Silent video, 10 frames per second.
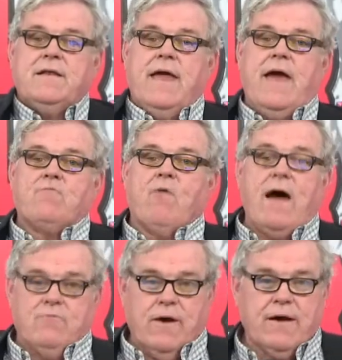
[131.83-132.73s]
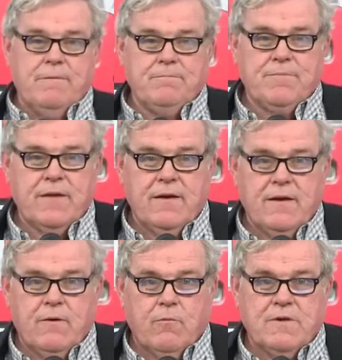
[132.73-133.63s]
Dan Roderick
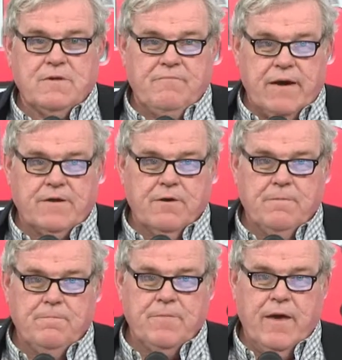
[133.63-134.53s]
was the victor,